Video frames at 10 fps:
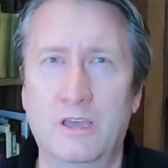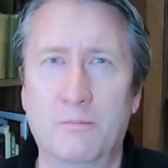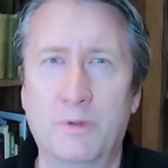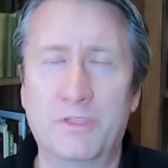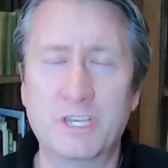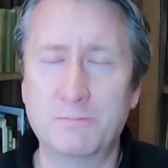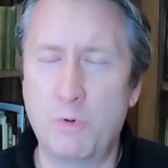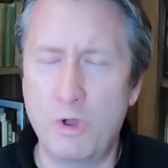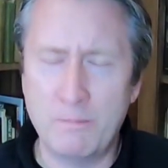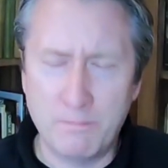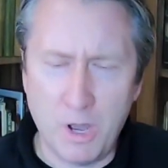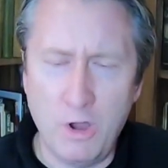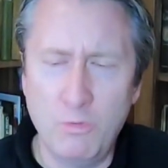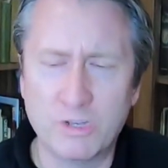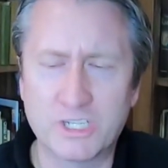But at this point,
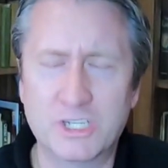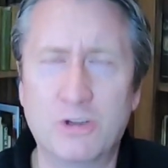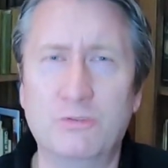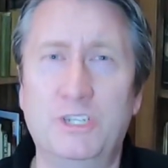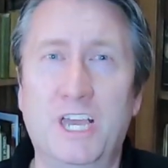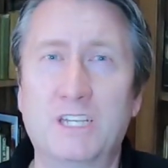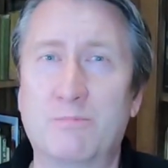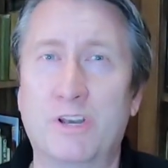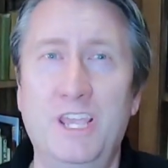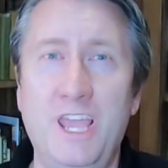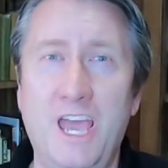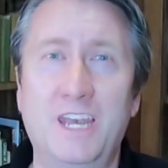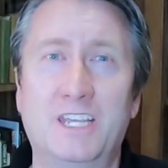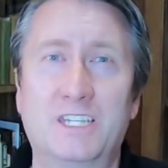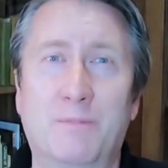Poe was so desperate he had
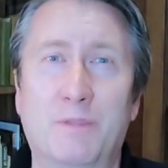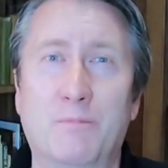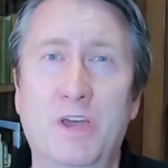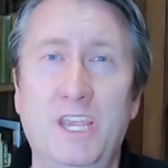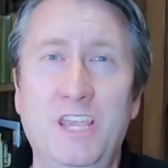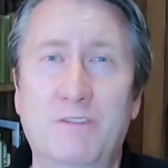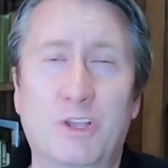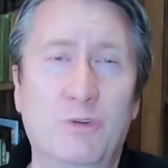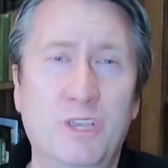to accept the money, even though